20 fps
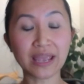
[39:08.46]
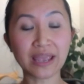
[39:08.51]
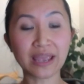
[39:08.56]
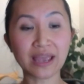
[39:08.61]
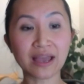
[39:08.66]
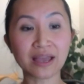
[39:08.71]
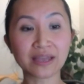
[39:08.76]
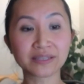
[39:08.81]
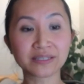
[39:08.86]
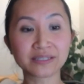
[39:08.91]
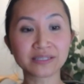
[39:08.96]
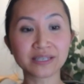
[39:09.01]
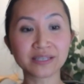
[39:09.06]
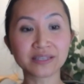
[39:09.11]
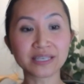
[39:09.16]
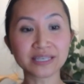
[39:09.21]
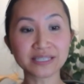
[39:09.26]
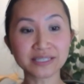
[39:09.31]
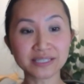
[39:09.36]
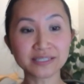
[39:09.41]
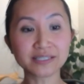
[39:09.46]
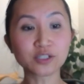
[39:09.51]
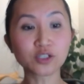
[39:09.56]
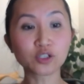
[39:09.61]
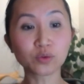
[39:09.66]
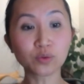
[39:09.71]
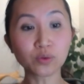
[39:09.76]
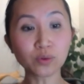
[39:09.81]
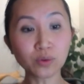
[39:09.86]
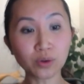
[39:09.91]
And this is a
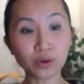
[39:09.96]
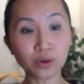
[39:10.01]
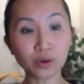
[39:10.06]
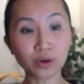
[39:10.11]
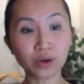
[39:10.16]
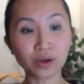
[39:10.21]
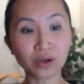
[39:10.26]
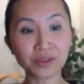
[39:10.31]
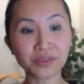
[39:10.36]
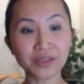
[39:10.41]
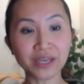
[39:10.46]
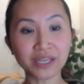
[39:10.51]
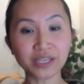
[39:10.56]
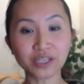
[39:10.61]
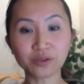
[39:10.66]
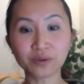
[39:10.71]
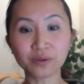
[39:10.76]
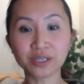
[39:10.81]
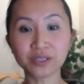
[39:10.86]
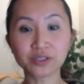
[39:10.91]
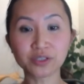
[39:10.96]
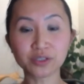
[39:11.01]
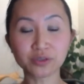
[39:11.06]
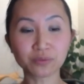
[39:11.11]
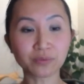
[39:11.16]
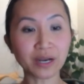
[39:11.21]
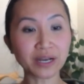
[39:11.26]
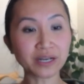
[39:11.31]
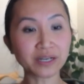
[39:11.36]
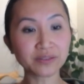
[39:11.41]
tool that you could
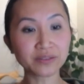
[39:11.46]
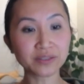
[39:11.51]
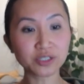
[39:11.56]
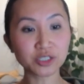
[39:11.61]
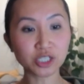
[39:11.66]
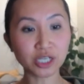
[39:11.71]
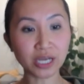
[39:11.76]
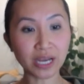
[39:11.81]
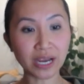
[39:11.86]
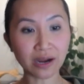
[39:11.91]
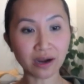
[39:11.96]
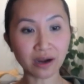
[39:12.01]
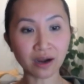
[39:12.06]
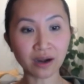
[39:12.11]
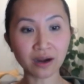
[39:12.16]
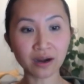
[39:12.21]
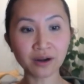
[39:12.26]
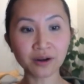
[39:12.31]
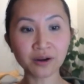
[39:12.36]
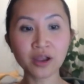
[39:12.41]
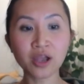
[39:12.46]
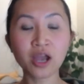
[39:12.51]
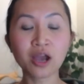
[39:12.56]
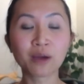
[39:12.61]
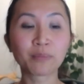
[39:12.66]
do right in the chair,